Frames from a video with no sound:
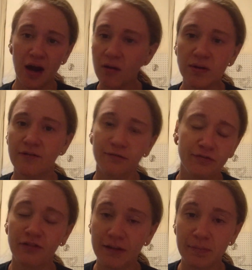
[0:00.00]
I want to
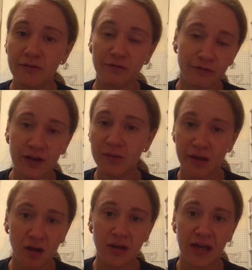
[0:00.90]
flip and film
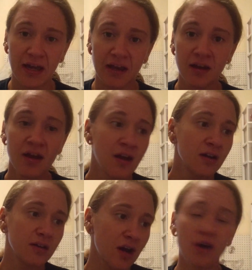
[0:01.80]
it, okay?
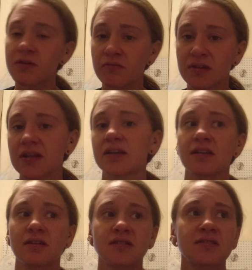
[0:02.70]
Call me
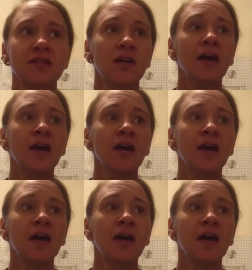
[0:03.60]
ridiculous.